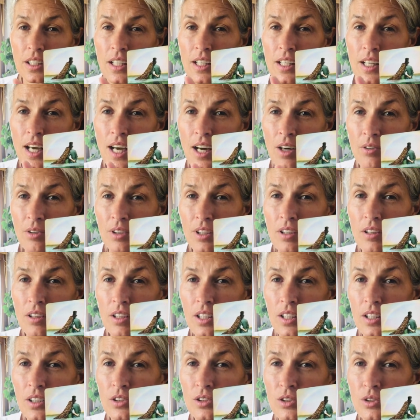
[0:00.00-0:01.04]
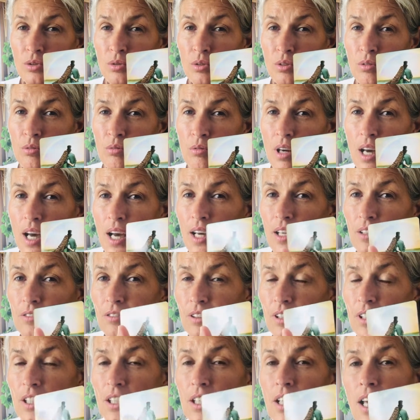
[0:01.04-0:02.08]
allowing things to arrive
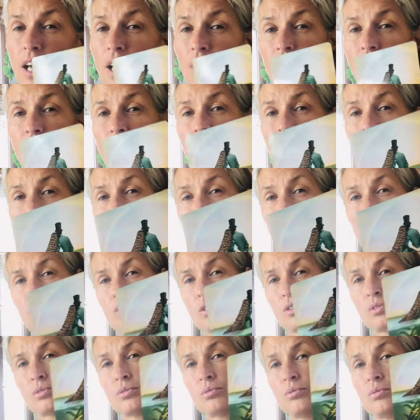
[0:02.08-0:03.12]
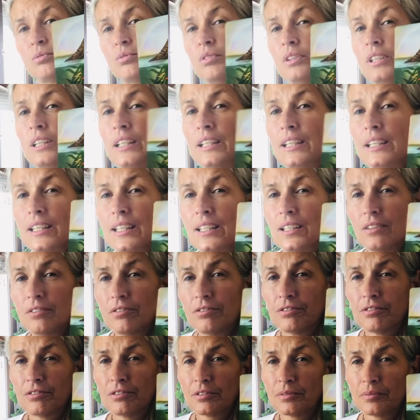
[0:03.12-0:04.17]
and allowing things to
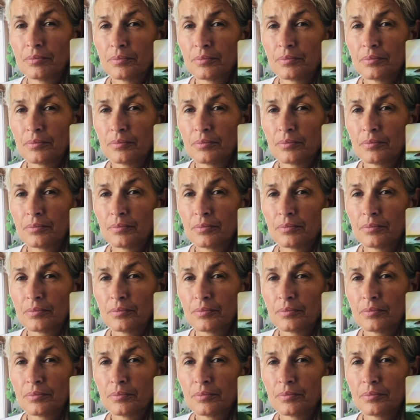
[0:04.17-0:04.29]
leave,